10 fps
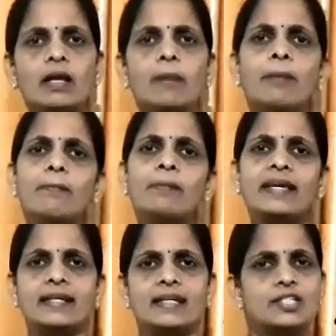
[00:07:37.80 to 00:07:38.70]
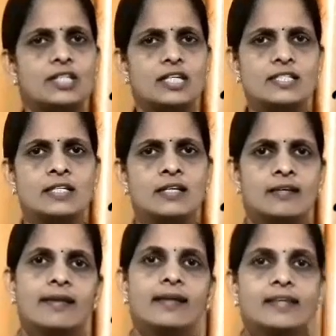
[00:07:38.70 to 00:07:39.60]
public industries.
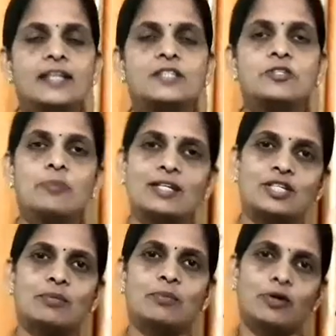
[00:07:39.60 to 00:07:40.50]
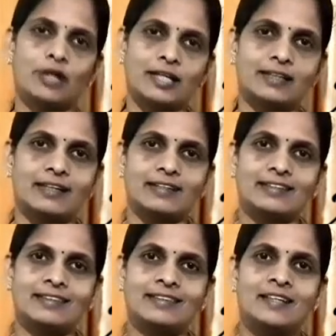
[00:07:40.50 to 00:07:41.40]
Nothing is to mention more, I think.
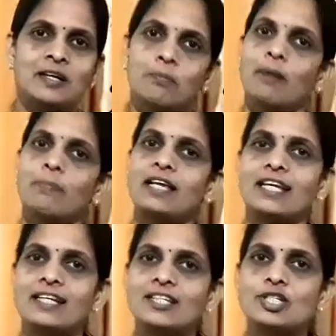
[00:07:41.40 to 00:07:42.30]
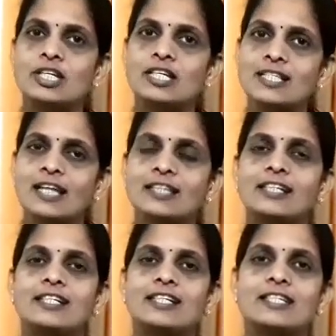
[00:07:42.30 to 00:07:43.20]
Public industries are the
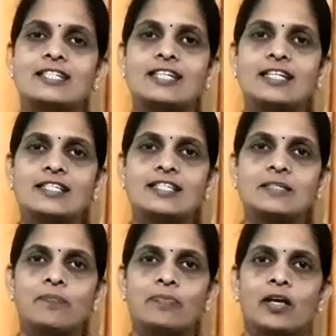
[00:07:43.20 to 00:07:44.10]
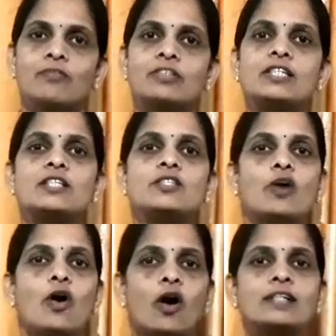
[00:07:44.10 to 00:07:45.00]
industries which is
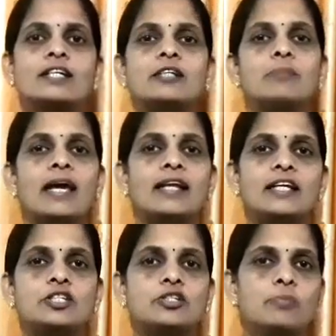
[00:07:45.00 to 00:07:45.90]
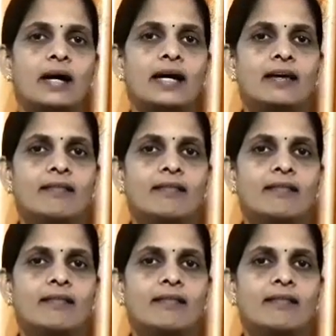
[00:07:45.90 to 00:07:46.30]
owned and managed by